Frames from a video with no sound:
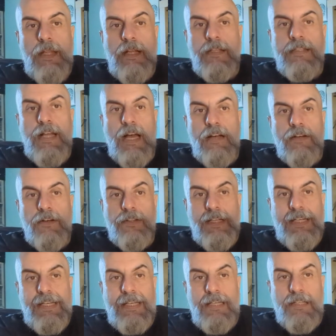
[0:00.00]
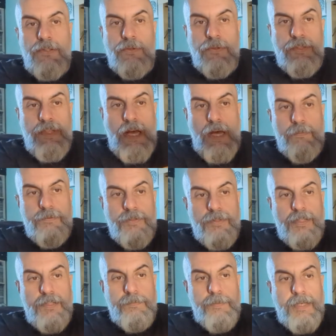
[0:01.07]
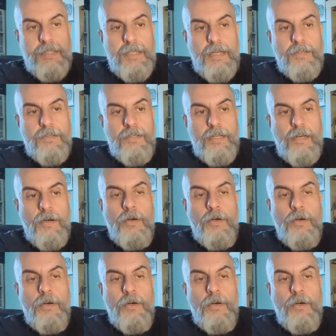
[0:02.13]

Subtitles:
Dagon. He looks absolutely spectacular.